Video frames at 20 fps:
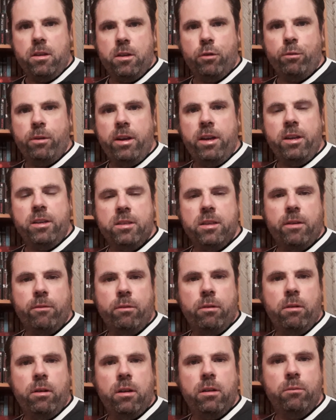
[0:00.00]
Greetings
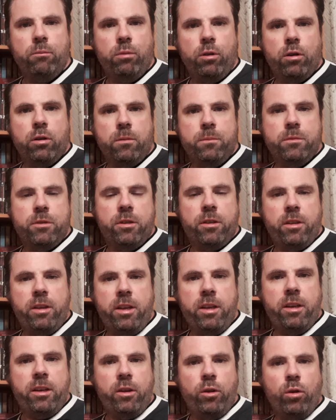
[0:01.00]
everyone, welcome to the
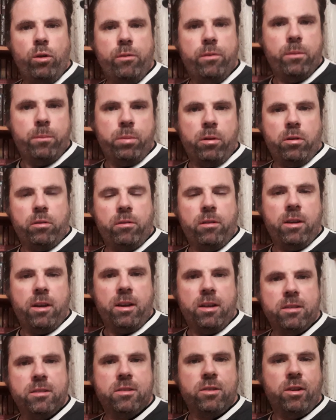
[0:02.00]
Indie Author
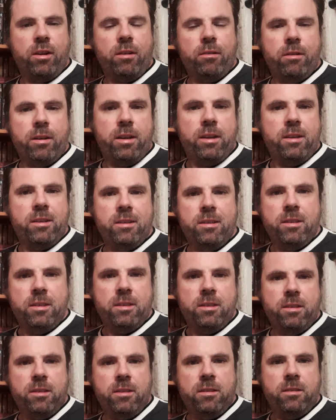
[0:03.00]
Podcast Diary.
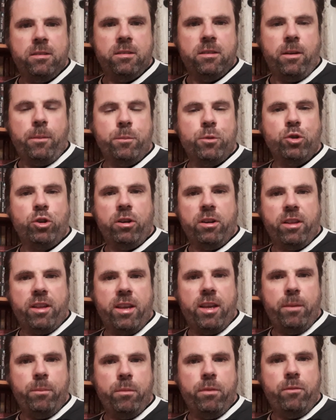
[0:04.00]
I'm trying to
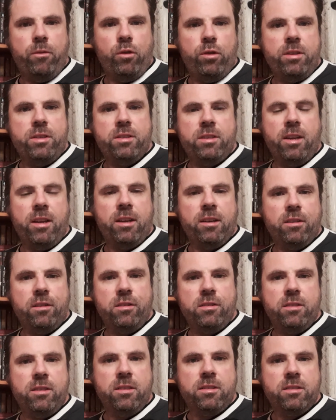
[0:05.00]
keep my voice down
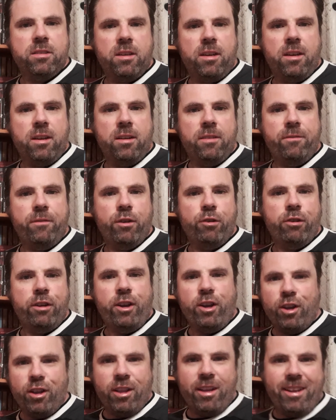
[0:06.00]
because it's very
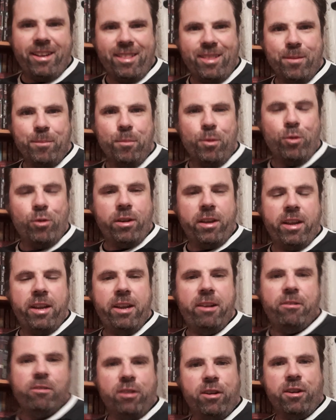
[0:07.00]
early in the morning
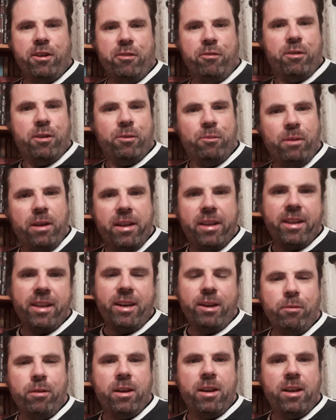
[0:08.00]
here and I don't want to wake
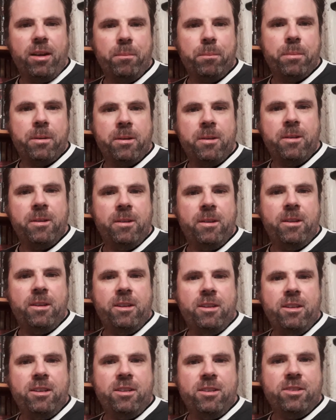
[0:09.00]
anyone up.
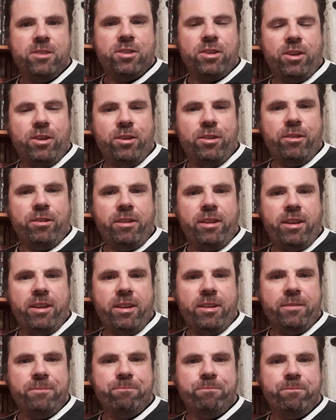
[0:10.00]
So
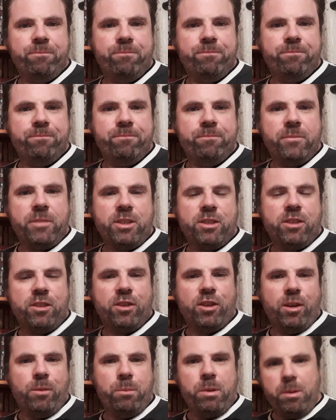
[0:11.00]
yeah, this is
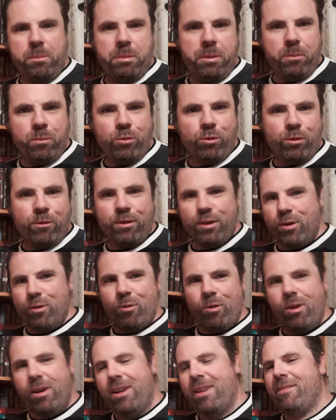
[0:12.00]
going to be a bit more of a
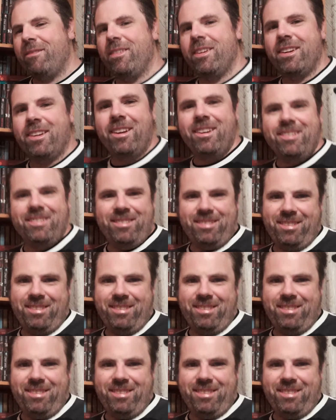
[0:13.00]
quiet video.